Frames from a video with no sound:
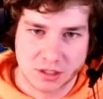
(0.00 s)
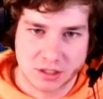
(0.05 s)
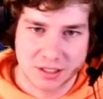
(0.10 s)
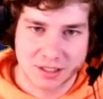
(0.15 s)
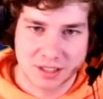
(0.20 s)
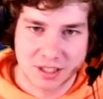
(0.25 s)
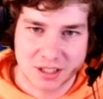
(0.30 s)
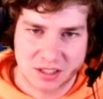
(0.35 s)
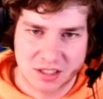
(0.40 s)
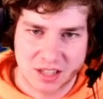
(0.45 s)

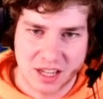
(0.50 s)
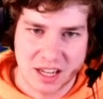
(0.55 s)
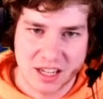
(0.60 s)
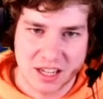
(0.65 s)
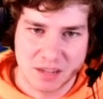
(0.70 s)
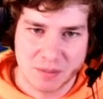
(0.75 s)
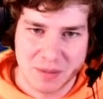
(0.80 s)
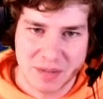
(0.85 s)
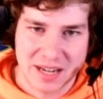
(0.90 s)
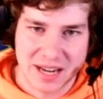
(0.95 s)
Good luck
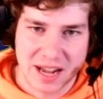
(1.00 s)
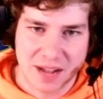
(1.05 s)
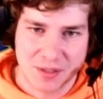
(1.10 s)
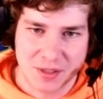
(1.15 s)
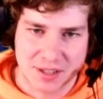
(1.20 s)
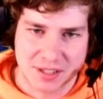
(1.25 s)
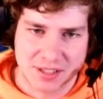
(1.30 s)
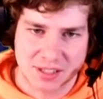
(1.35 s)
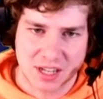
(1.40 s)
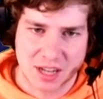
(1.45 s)
taking me down
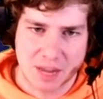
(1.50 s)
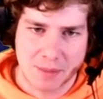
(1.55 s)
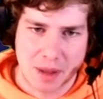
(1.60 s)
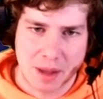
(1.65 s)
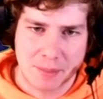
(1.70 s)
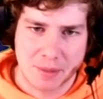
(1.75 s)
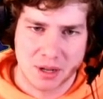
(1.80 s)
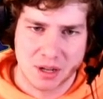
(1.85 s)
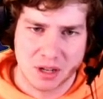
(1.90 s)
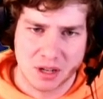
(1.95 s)
this time.
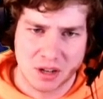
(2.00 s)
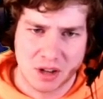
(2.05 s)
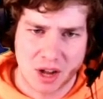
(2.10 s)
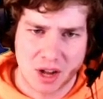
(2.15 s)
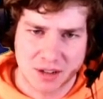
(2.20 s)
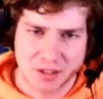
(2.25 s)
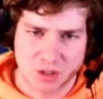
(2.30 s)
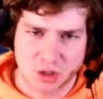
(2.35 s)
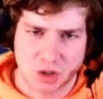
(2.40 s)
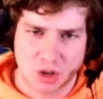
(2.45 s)
I'm a
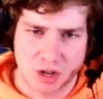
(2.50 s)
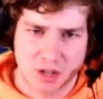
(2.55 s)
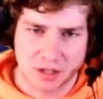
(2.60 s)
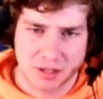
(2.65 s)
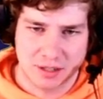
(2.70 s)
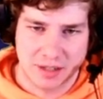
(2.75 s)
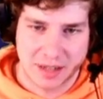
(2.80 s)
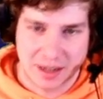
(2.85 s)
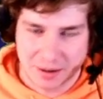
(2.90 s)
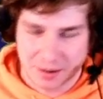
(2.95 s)
lot
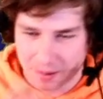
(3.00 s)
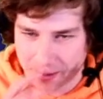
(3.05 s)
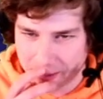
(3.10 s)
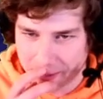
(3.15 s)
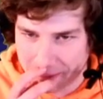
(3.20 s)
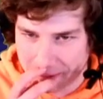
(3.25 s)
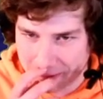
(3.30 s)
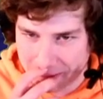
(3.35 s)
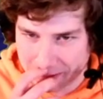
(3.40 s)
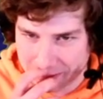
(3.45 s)
stronger now.
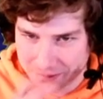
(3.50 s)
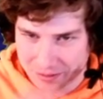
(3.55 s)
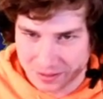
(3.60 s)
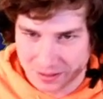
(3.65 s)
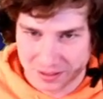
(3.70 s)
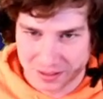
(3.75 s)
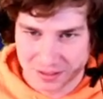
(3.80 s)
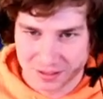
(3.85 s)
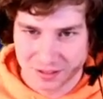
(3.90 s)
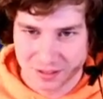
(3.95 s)
Alright, let's see what
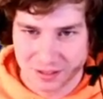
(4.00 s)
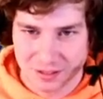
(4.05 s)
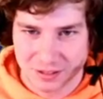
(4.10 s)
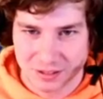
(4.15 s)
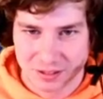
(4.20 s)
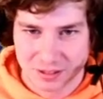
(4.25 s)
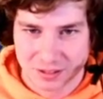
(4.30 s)
he can do.